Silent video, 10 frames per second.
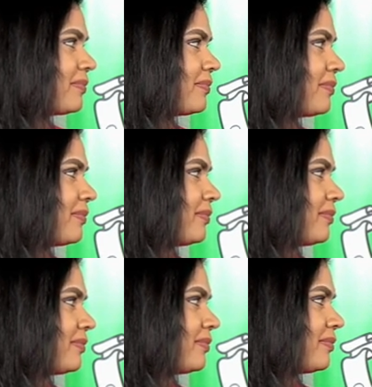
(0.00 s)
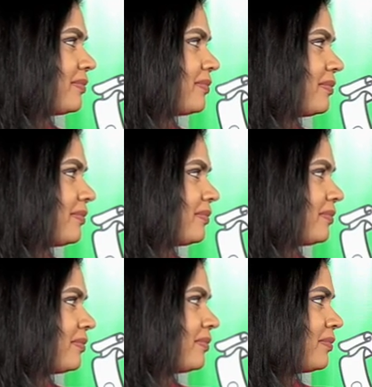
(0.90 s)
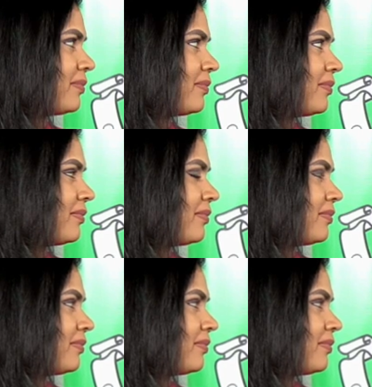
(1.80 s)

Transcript: (silent)